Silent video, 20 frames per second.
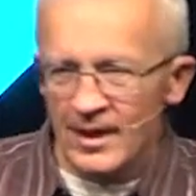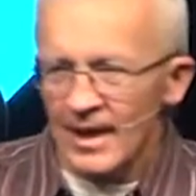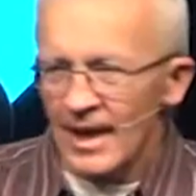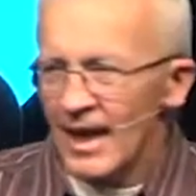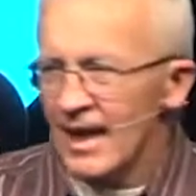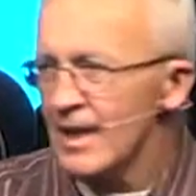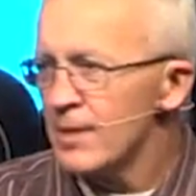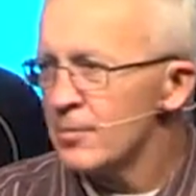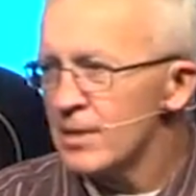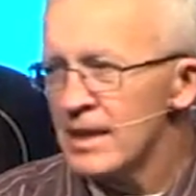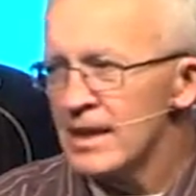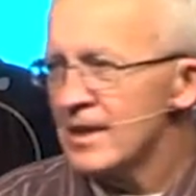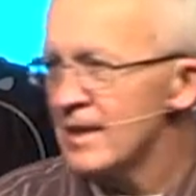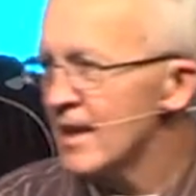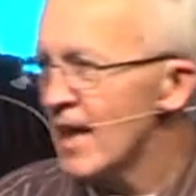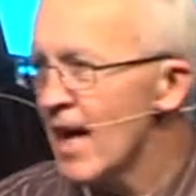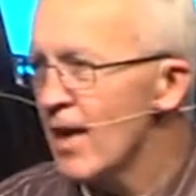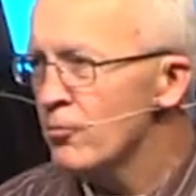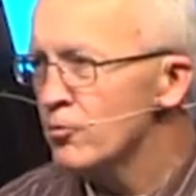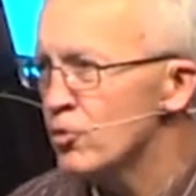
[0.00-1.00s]
And I mean,
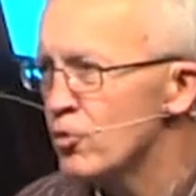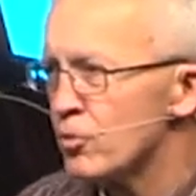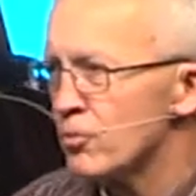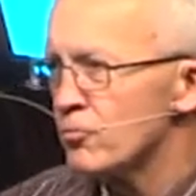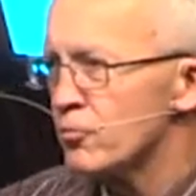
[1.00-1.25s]
I was going,